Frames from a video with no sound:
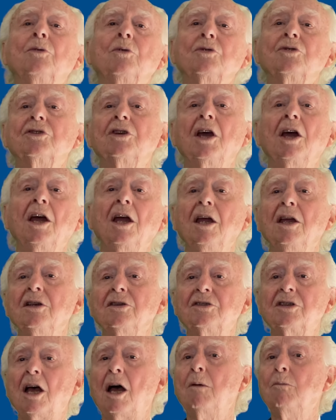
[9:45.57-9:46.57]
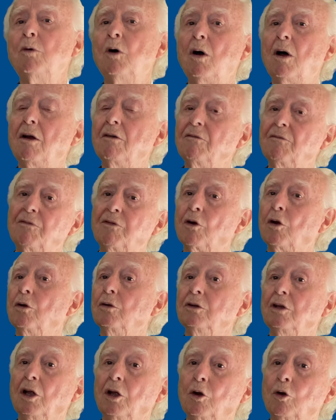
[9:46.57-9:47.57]
say, someone
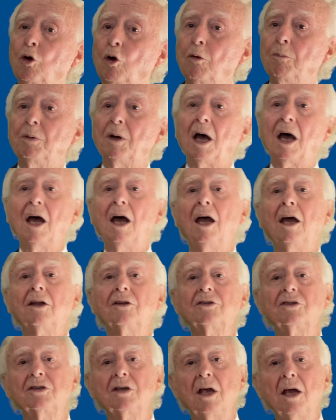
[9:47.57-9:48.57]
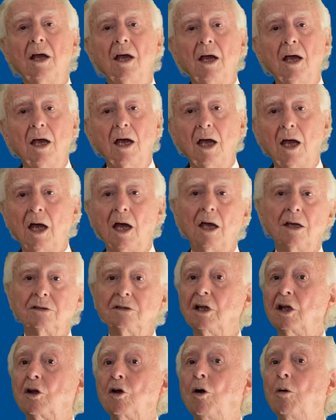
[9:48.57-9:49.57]
from the group acts as
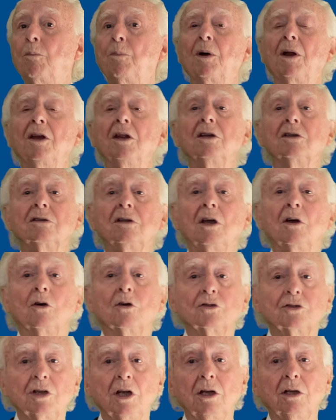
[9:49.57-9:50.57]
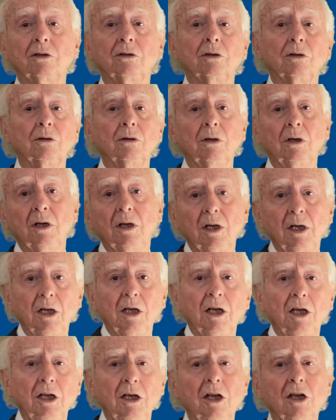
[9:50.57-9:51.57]
the company's negotiator
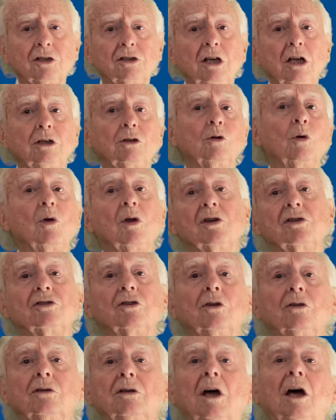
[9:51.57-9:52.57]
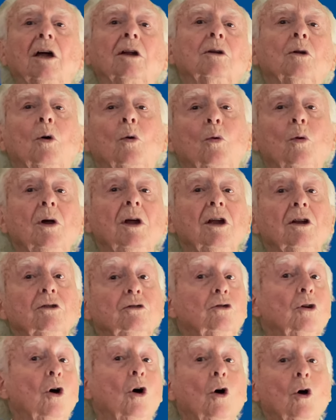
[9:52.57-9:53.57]
in a situation that we
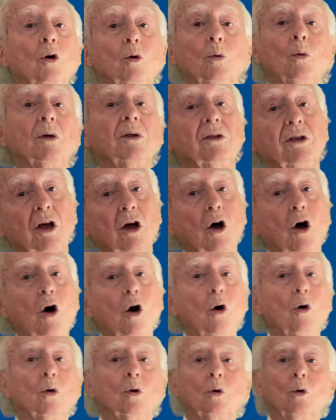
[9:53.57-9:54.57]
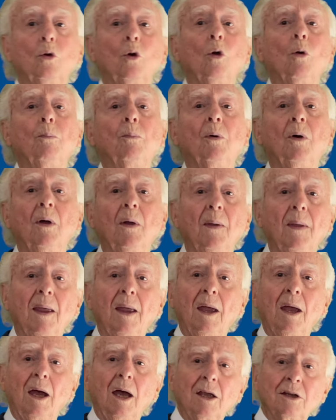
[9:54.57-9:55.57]
draw with the whole group,
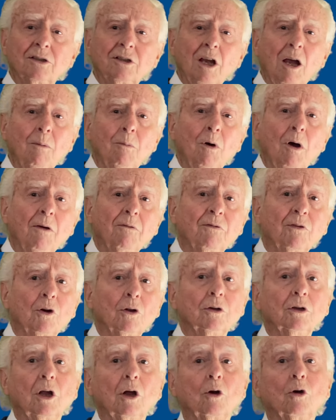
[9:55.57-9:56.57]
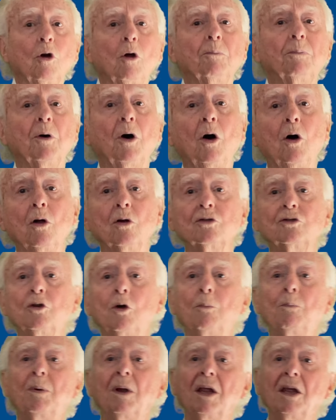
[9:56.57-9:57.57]
And someone from the group also
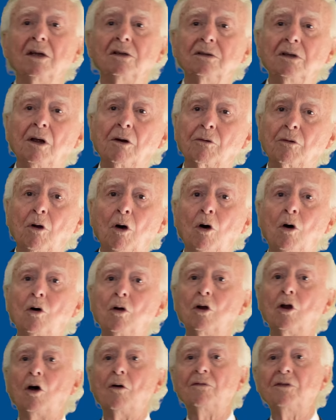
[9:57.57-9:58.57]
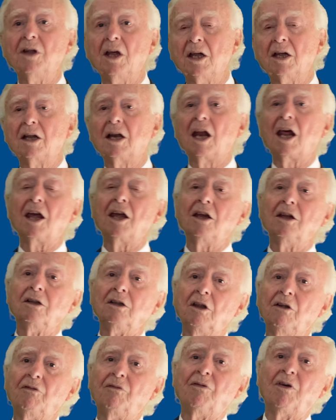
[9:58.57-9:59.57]
plays the role of the client
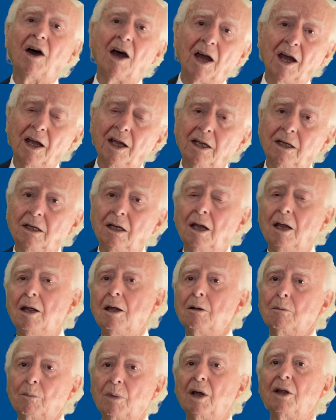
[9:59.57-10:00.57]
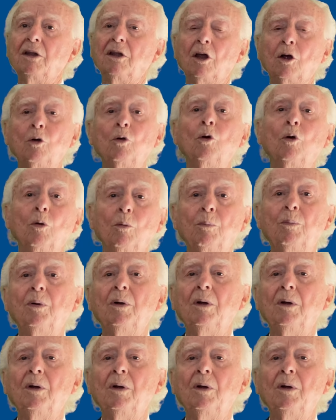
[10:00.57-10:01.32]
defined by the group.